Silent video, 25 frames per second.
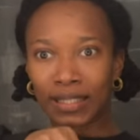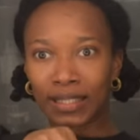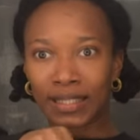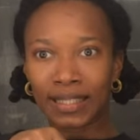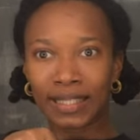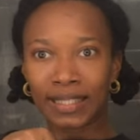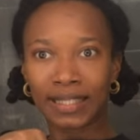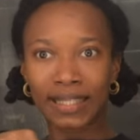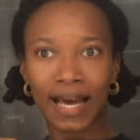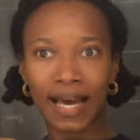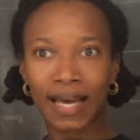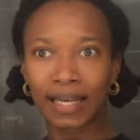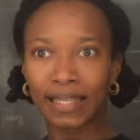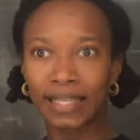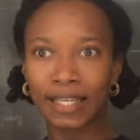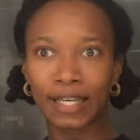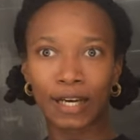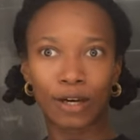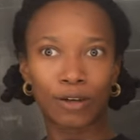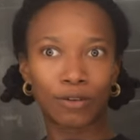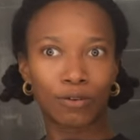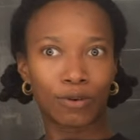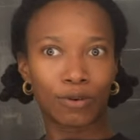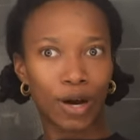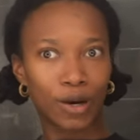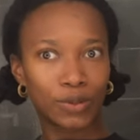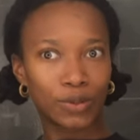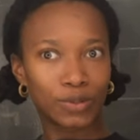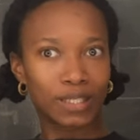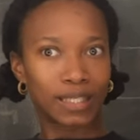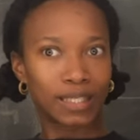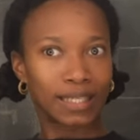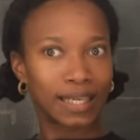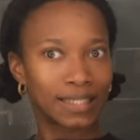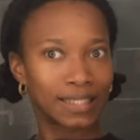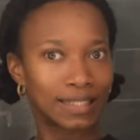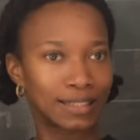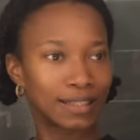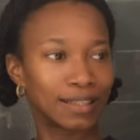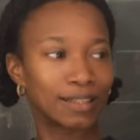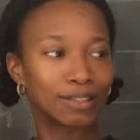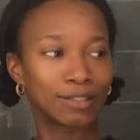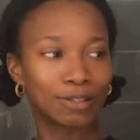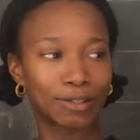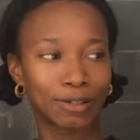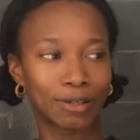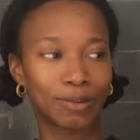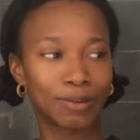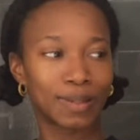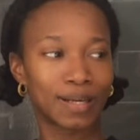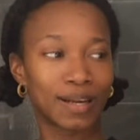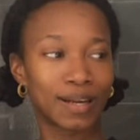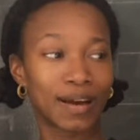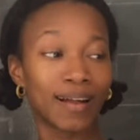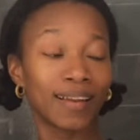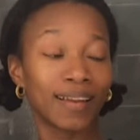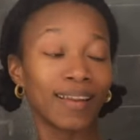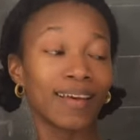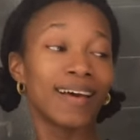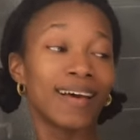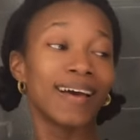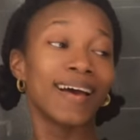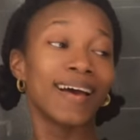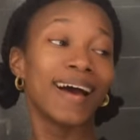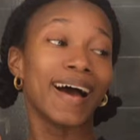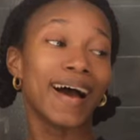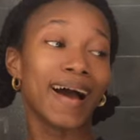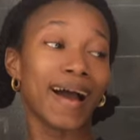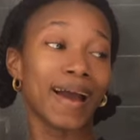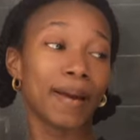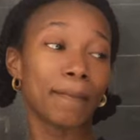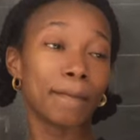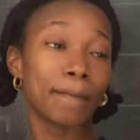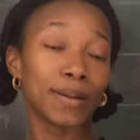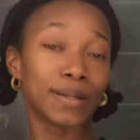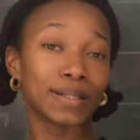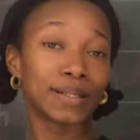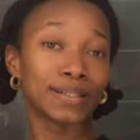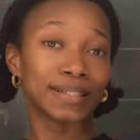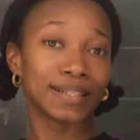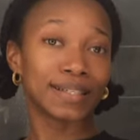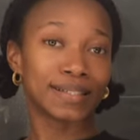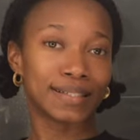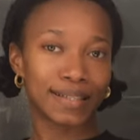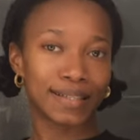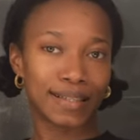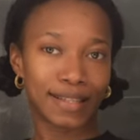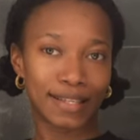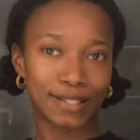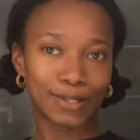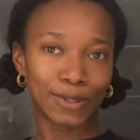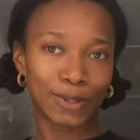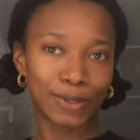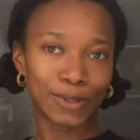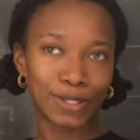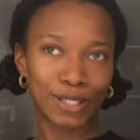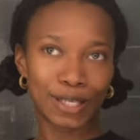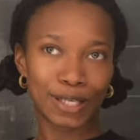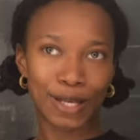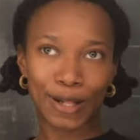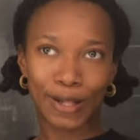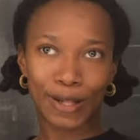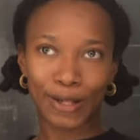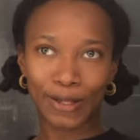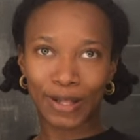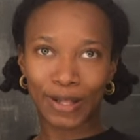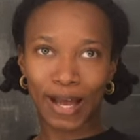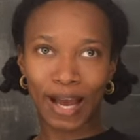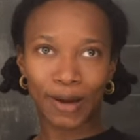dilly-dallying around to get to the terminal, I booked us this hotel.